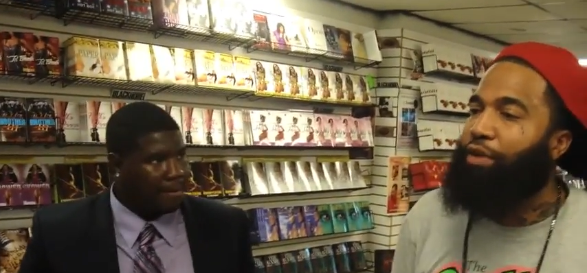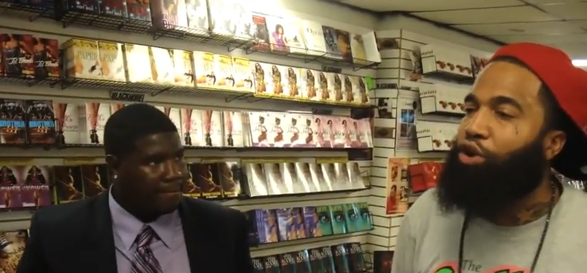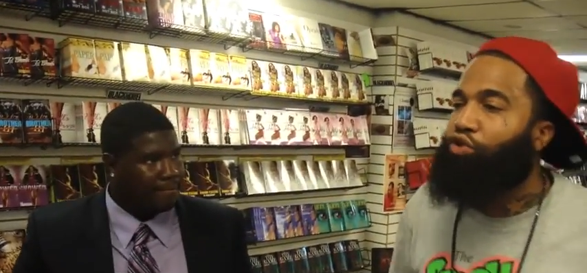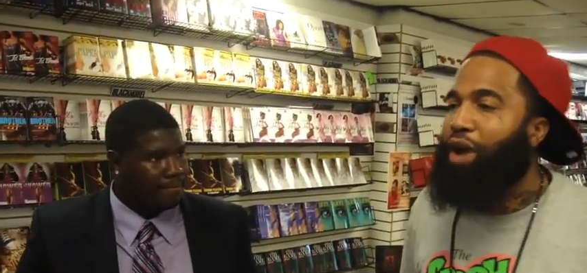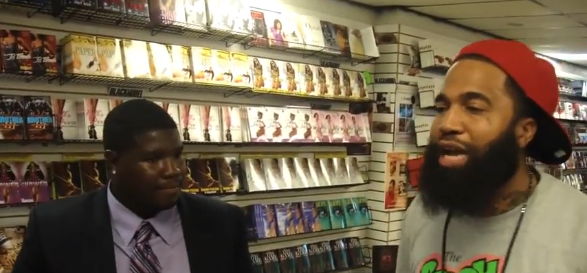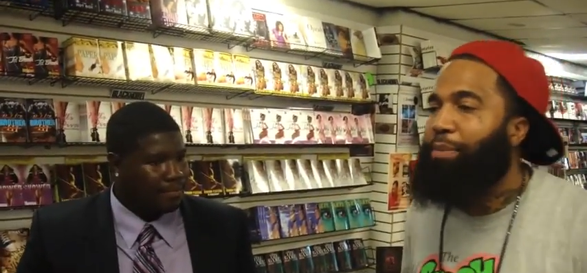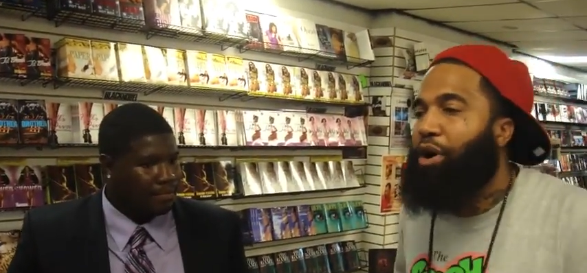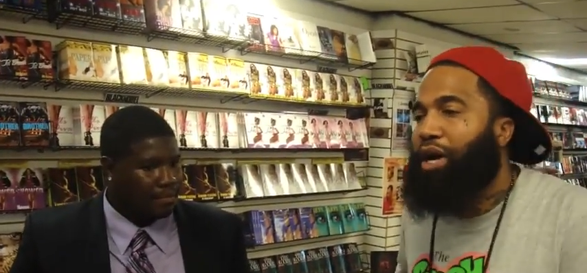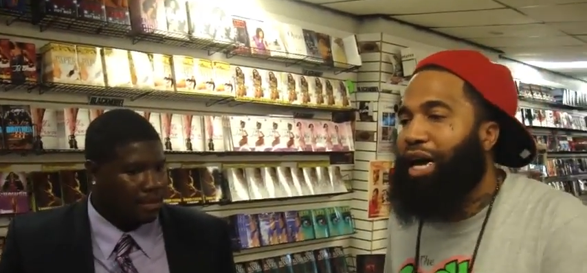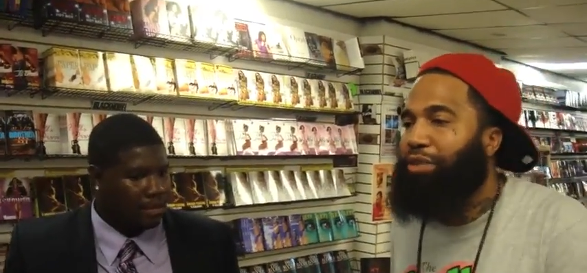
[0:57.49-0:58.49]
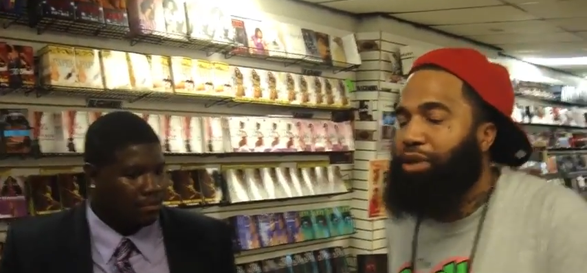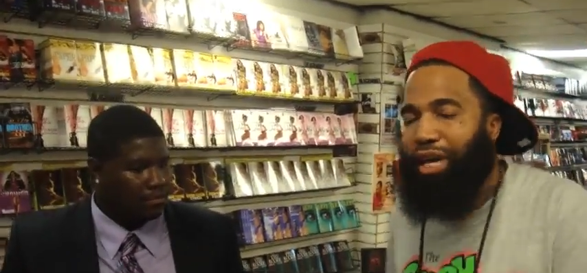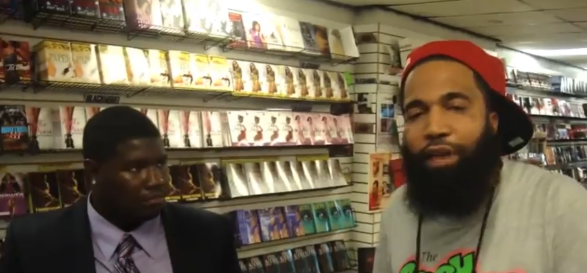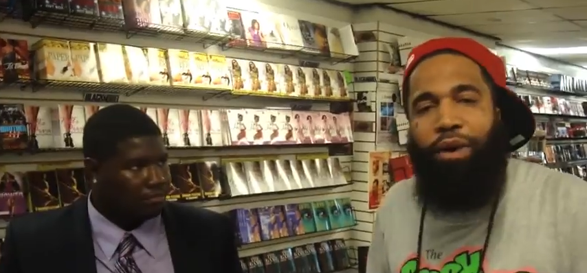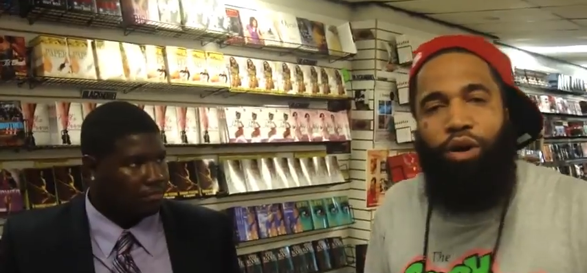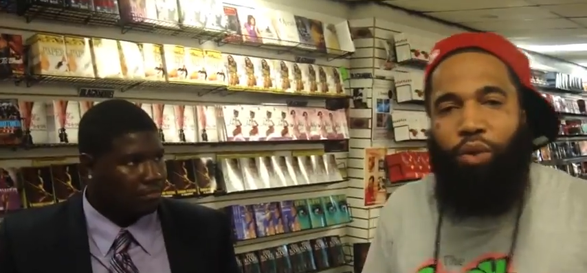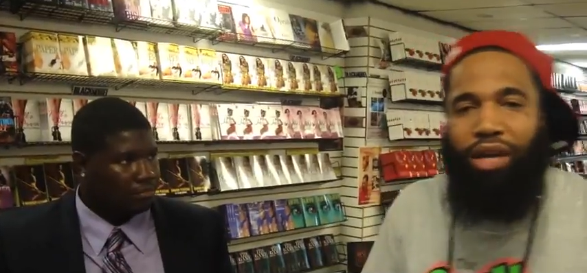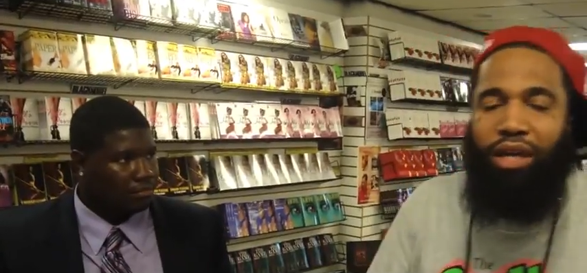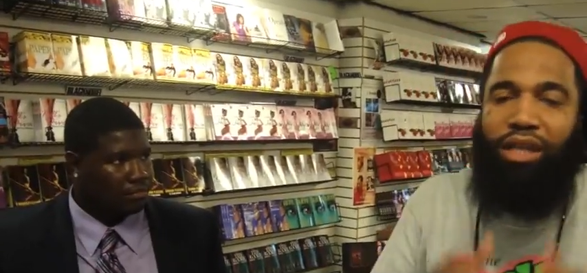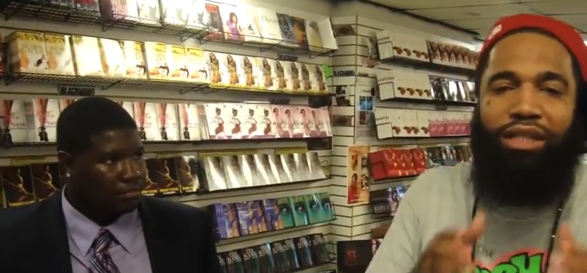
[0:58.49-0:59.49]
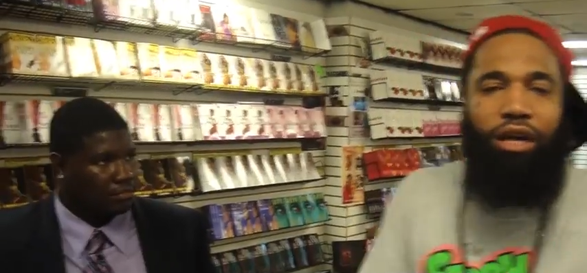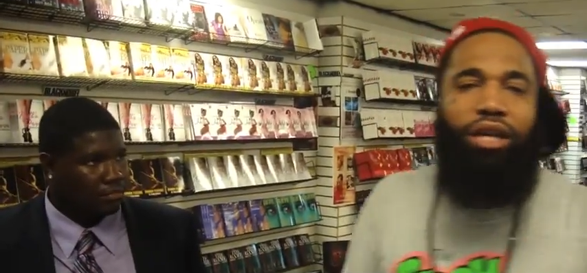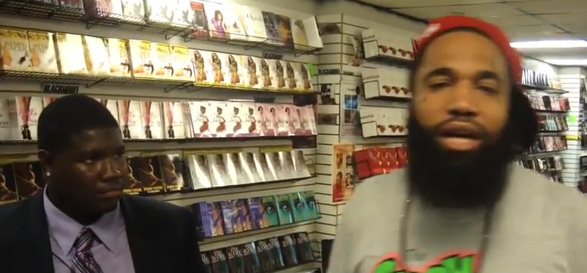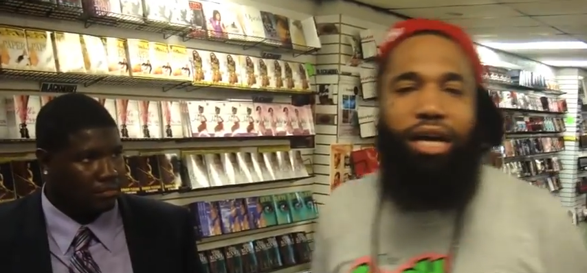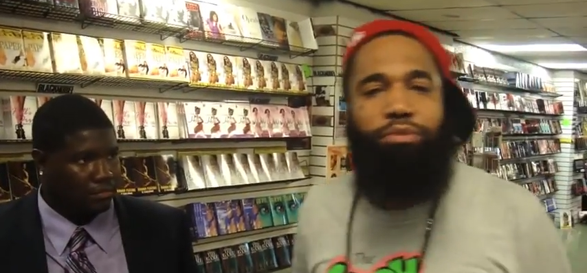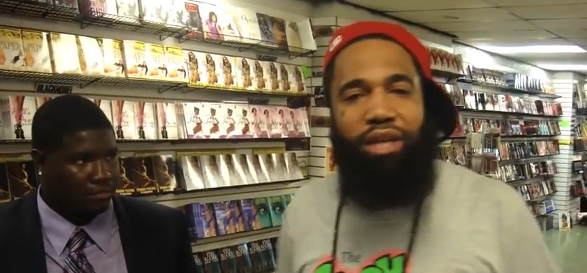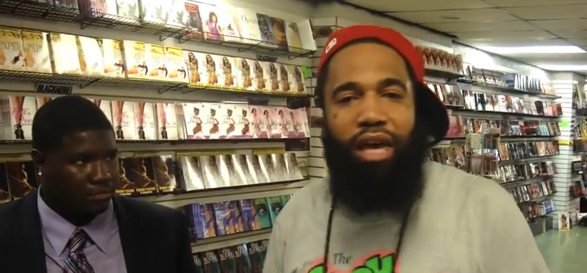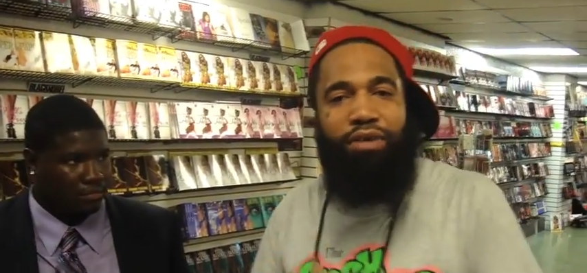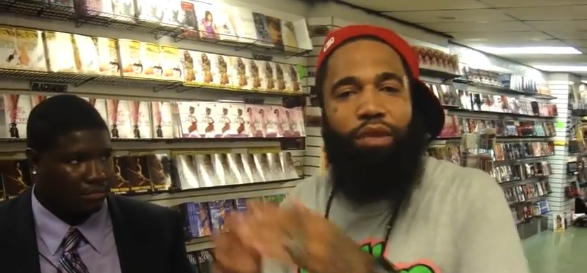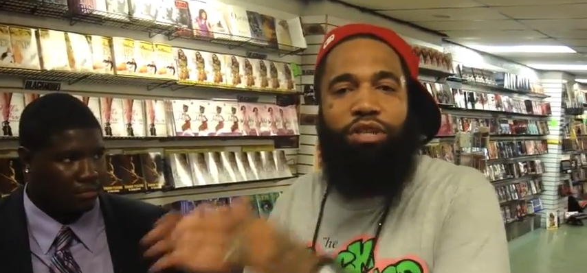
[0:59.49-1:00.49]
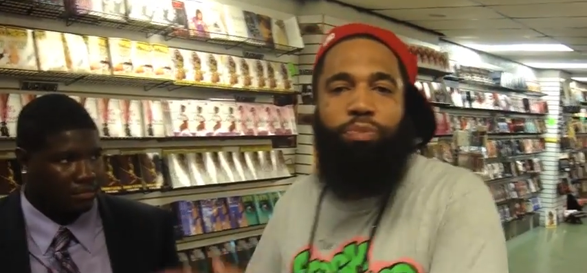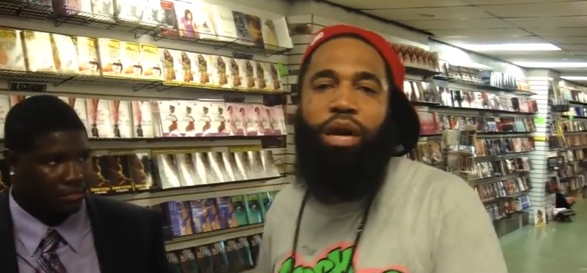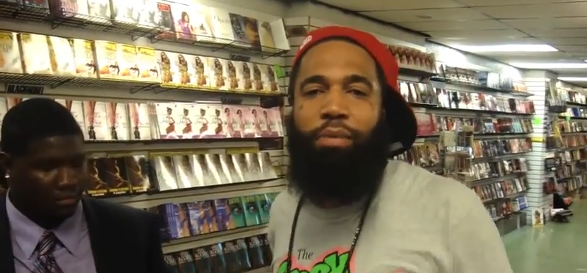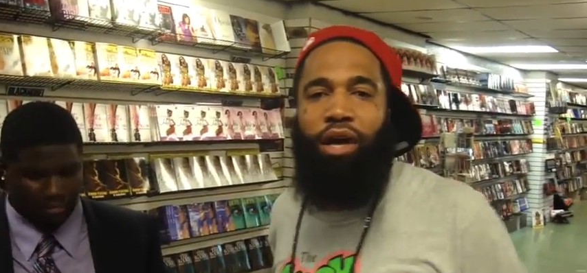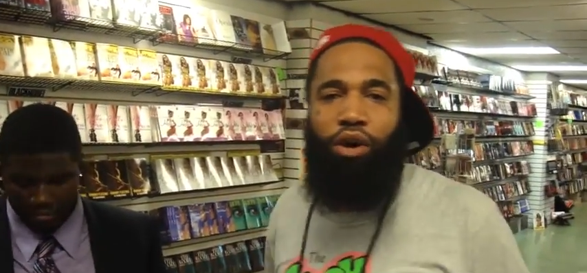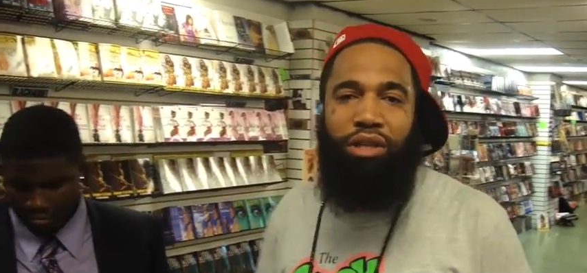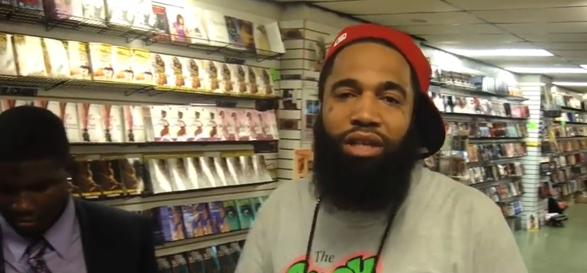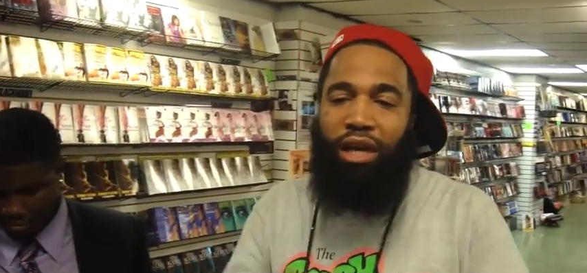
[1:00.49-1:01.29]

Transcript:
Speaker 1: around crying about Cosmic Kev. By the way, shout out to Cosmic Kev, because I respect my elders.